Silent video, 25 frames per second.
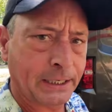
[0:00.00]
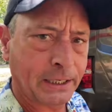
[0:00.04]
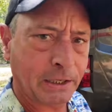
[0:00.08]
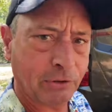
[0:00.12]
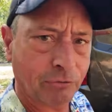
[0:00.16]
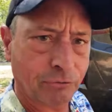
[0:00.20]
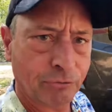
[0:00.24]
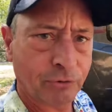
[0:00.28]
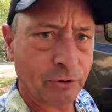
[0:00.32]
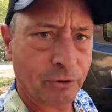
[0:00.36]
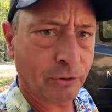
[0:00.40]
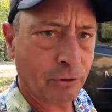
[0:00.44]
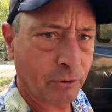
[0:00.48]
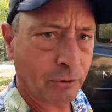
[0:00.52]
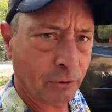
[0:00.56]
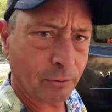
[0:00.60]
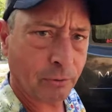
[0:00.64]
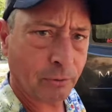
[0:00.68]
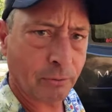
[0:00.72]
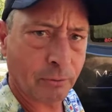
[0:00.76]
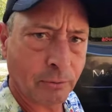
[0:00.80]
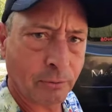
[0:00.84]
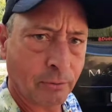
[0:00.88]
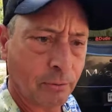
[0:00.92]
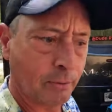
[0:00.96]
ants in the
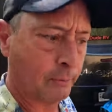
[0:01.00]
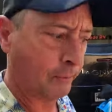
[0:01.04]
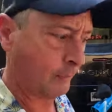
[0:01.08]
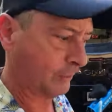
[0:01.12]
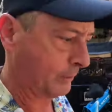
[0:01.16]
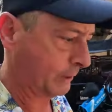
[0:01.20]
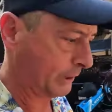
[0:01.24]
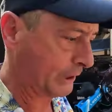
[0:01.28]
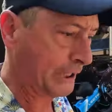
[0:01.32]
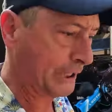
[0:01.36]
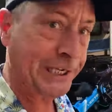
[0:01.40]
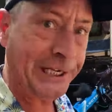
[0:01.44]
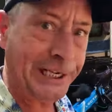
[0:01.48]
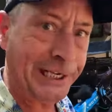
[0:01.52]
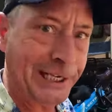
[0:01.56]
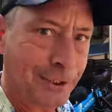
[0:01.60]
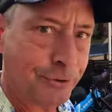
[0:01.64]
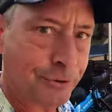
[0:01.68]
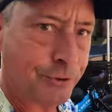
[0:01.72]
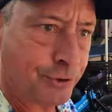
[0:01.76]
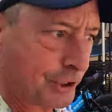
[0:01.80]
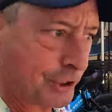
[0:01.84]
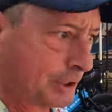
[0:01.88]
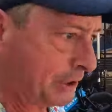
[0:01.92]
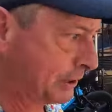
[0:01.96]
in the
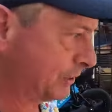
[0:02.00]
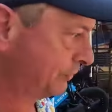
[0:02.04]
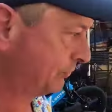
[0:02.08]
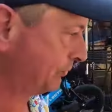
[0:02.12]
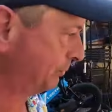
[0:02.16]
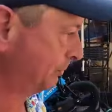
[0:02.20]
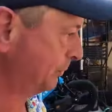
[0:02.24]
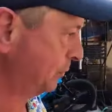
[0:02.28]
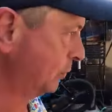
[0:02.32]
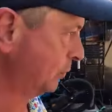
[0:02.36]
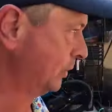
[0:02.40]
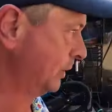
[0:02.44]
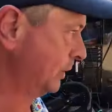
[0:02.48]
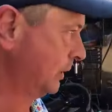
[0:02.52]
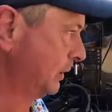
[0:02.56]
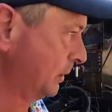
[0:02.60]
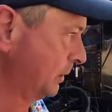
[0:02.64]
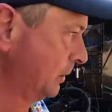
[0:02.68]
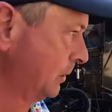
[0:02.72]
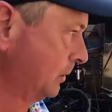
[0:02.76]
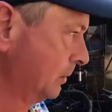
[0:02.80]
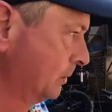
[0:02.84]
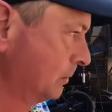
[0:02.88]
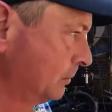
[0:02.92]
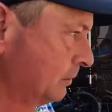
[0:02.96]
kitchen this morning.
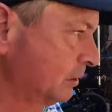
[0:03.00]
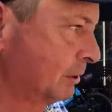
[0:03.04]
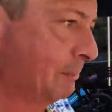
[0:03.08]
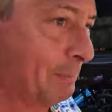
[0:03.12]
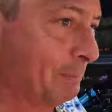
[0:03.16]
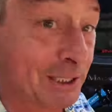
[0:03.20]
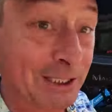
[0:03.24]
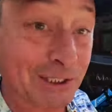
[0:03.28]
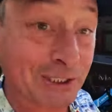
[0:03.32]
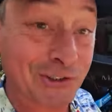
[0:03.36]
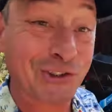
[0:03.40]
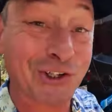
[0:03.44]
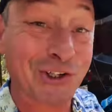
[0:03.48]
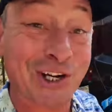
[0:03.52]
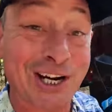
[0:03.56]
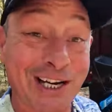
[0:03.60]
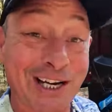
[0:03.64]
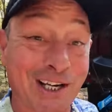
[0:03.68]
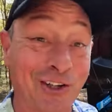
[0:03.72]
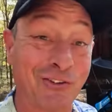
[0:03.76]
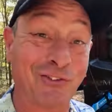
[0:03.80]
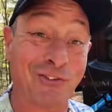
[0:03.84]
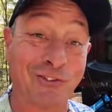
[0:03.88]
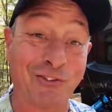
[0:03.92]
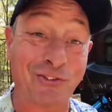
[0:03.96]
A little bit of
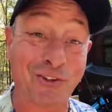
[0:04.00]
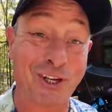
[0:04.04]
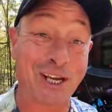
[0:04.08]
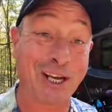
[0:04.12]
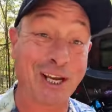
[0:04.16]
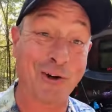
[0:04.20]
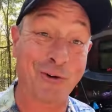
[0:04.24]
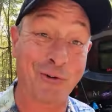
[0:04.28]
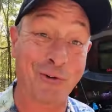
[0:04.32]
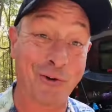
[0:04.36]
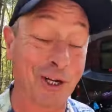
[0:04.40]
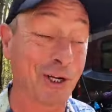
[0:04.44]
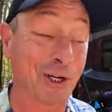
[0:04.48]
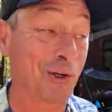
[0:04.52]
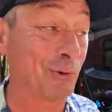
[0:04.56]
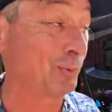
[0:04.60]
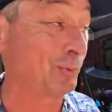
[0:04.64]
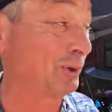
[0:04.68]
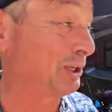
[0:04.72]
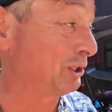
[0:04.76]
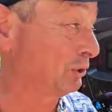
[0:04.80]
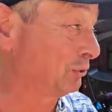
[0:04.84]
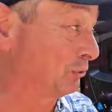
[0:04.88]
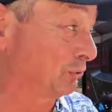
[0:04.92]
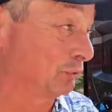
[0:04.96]
trash inside around the
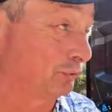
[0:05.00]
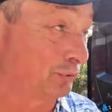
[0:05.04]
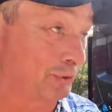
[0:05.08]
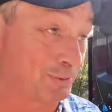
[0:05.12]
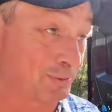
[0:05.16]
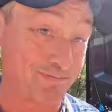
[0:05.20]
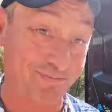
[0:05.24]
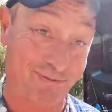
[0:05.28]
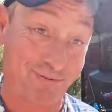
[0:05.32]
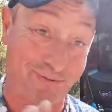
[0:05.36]
wheels and